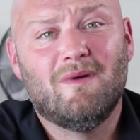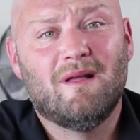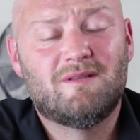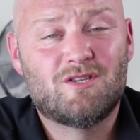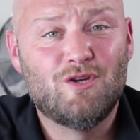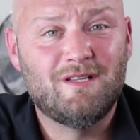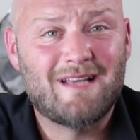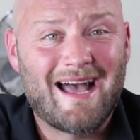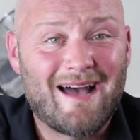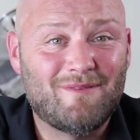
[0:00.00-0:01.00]
It's good
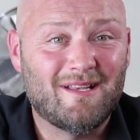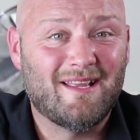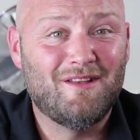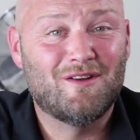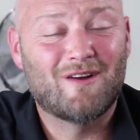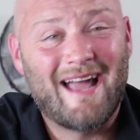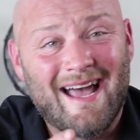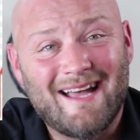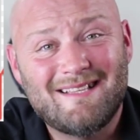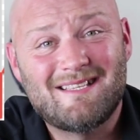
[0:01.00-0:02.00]
to have it in your
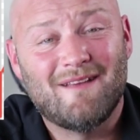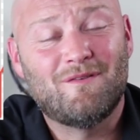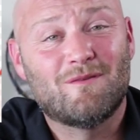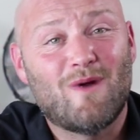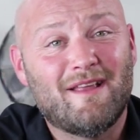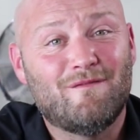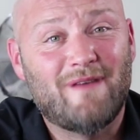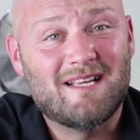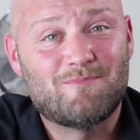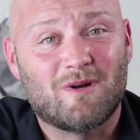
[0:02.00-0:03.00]
ads. If you're running
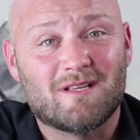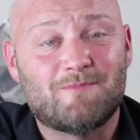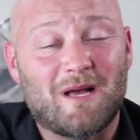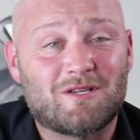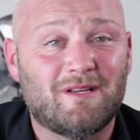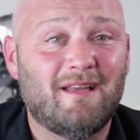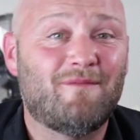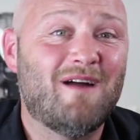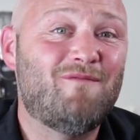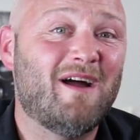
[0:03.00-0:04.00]
Facebook, especially,
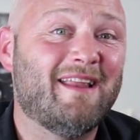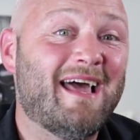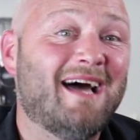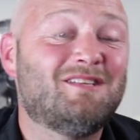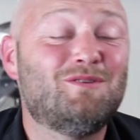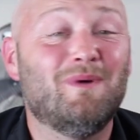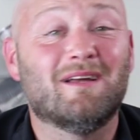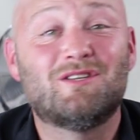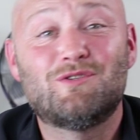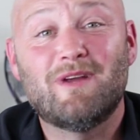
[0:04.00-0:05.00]
if I find an ad's
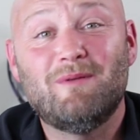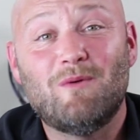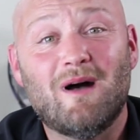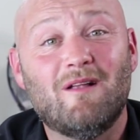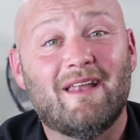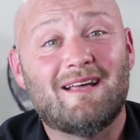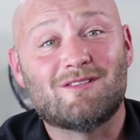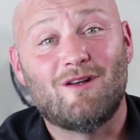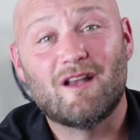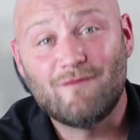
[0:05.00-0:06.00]
doing extremely well and
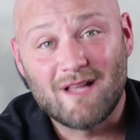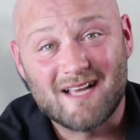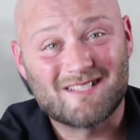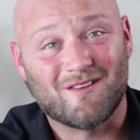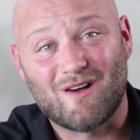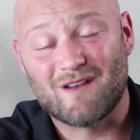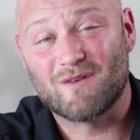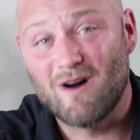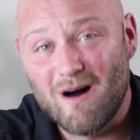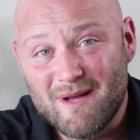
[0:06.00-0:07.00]
has a lot of likes and a lot
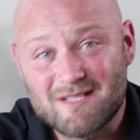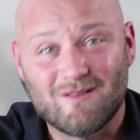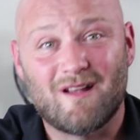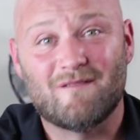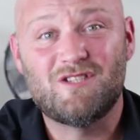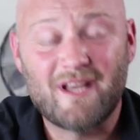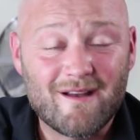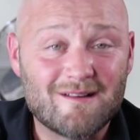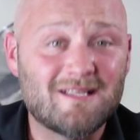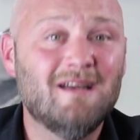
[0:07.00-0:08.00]
of comments, a lot of
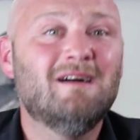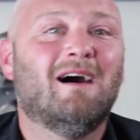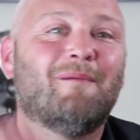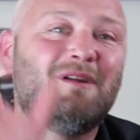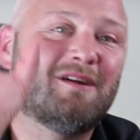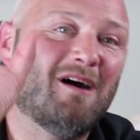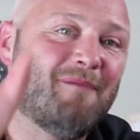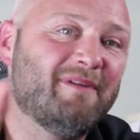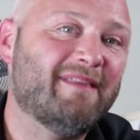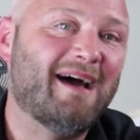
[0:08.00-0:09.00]
shares, I'm going to
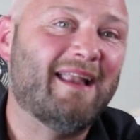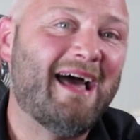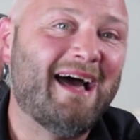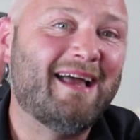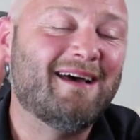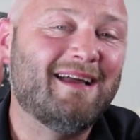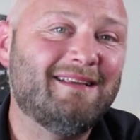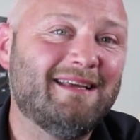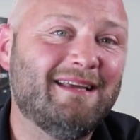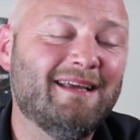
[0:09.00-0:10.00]
copy that ad
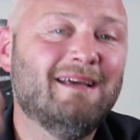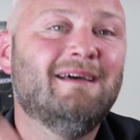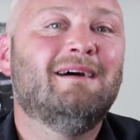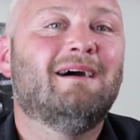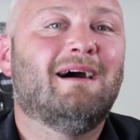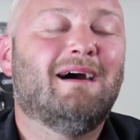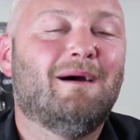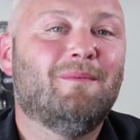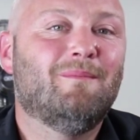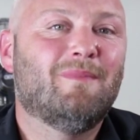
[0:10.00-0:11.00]
ID
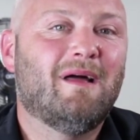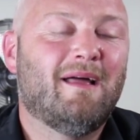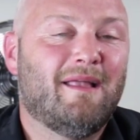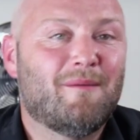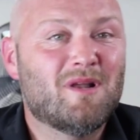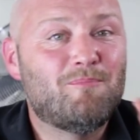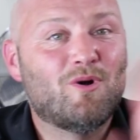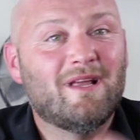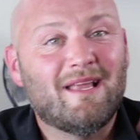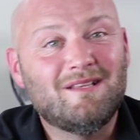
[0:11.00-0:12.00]
and I'm going to
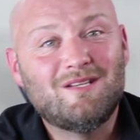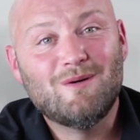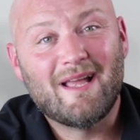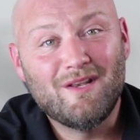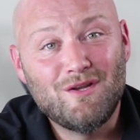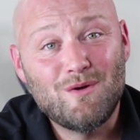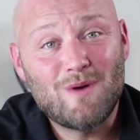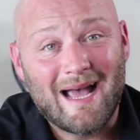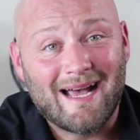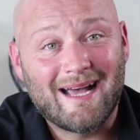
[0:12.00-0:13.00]
put it into a
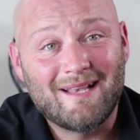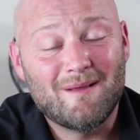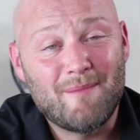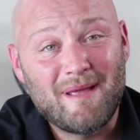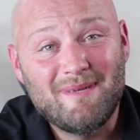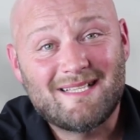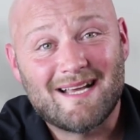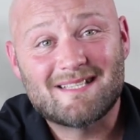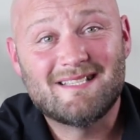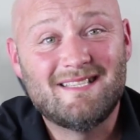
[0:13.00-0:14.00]
new ad and maybe
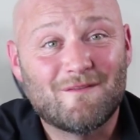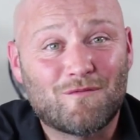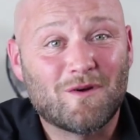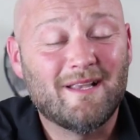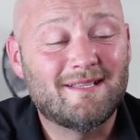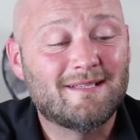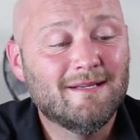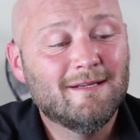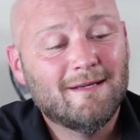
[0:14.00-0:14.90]
test different